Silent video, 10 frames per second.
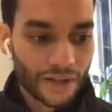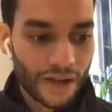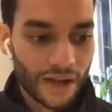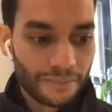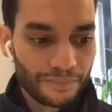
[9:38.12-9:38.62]

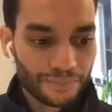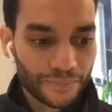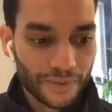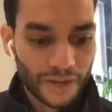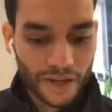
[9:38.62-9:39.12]

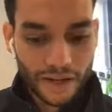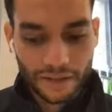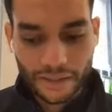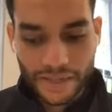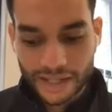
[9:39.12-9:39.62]

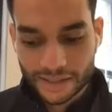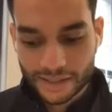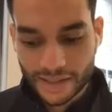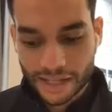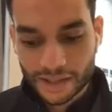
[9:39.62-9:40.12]

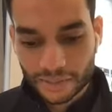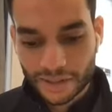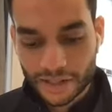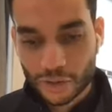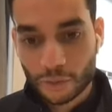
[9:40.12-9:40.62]
that's
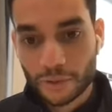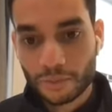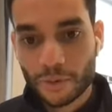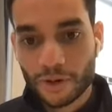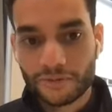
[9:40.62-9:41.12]
something that's super
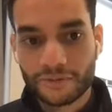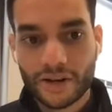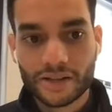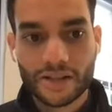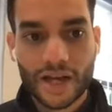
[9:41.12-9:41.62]
important for
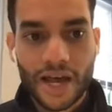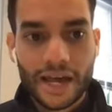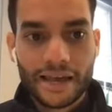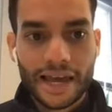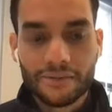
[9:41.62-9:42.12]
us.
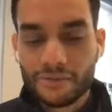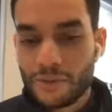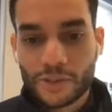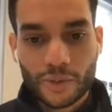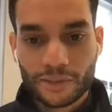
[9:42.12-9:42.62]
And
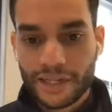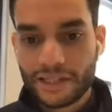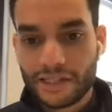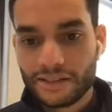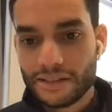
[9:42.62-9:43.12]
we just want to
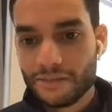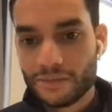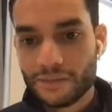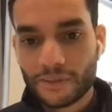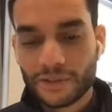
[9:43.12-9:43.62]
make it easy.
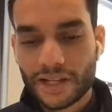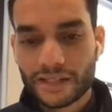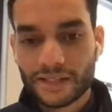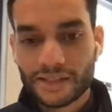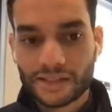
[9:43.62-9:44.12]
When someone
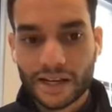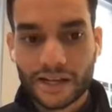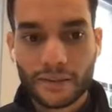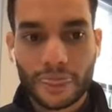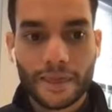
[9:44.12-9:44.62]
lands on the
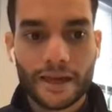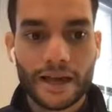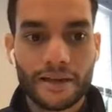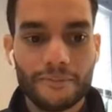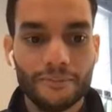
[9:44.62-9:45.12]
site,
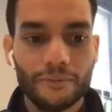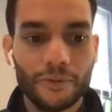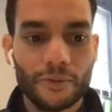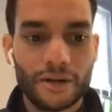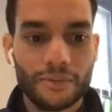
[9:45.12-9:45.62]

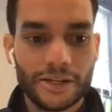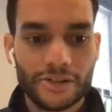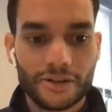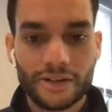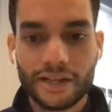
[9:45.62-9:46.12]
we want to make
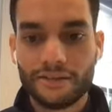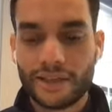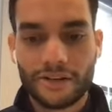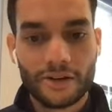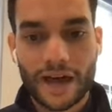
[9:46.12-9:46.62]
sure that
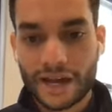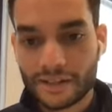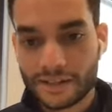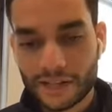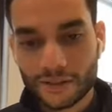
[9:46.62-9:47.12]
they know how
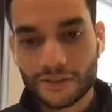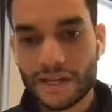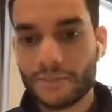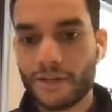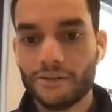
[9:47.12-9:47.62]
to schedule a
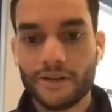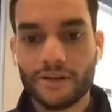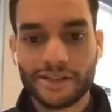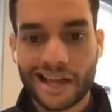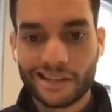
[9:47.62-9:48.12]
demo, know
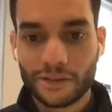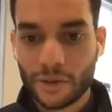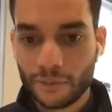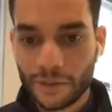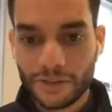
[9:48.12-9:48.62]
exactly
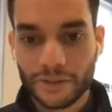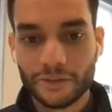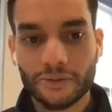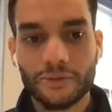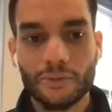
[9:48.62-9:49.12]
what we
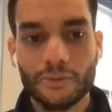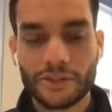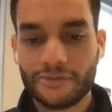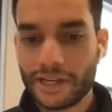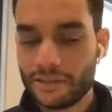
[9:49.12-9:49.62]
do,
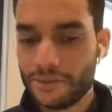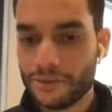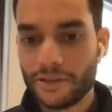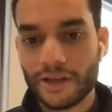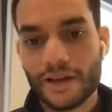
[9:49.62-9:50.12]
what's available
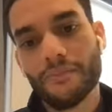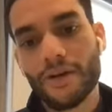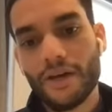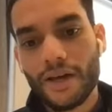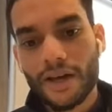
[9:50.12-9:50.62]
to them.
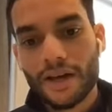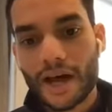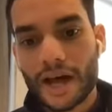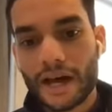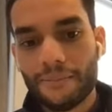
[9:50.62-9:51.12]

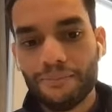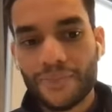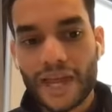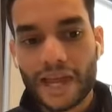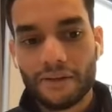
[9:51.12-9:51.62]

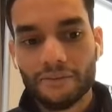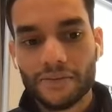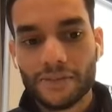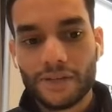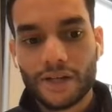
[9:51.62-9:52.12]
And